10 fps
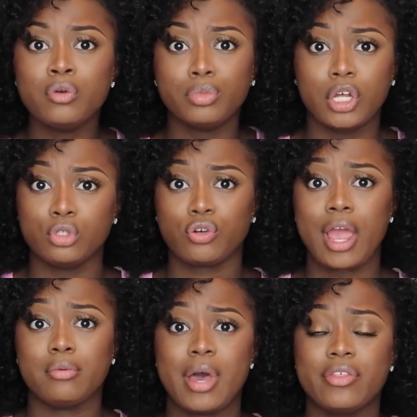blow
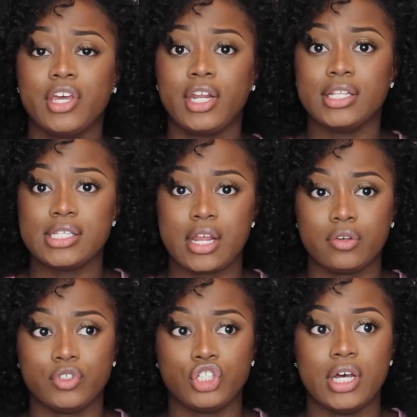dried method instead
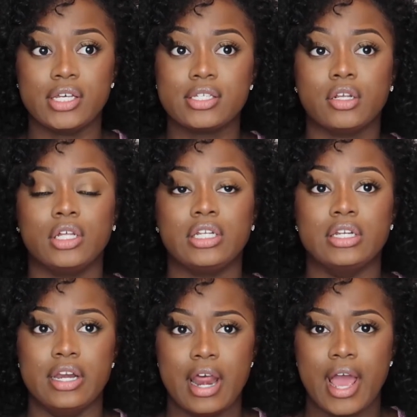of just
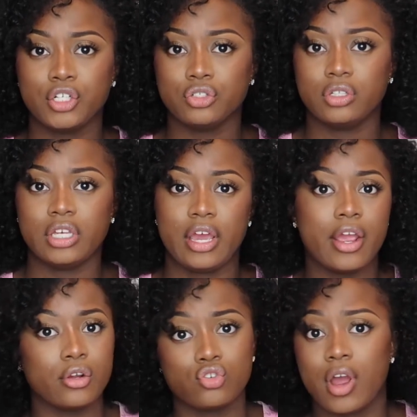naturally
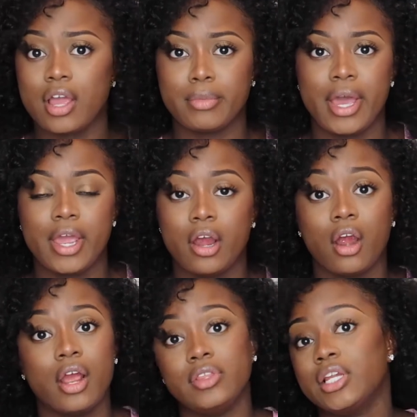air drying my
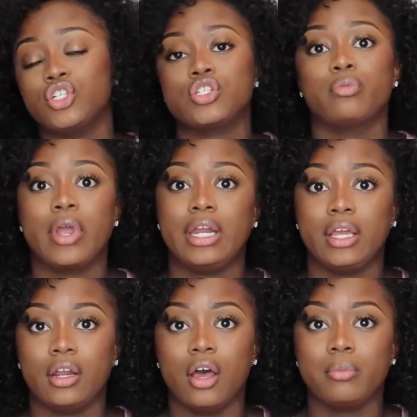hair and then just
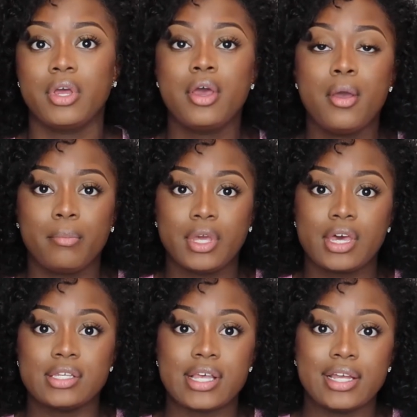braiding it up,
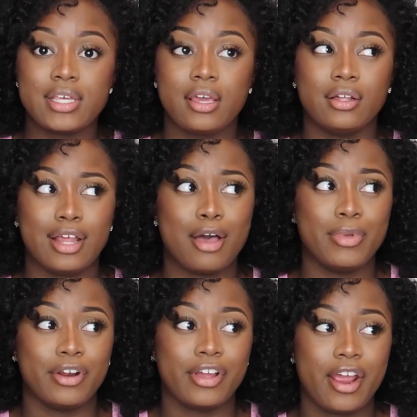because I take a lot
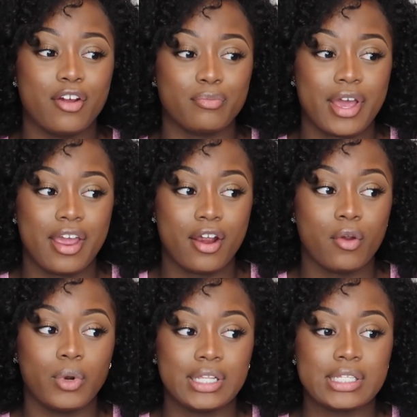better care of my
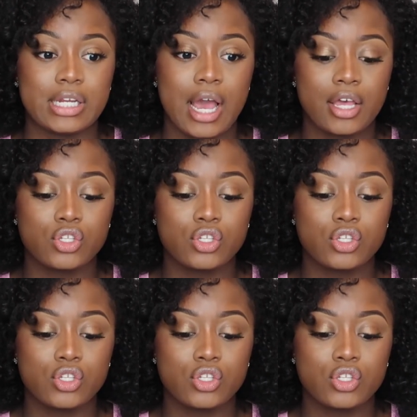hair when it's not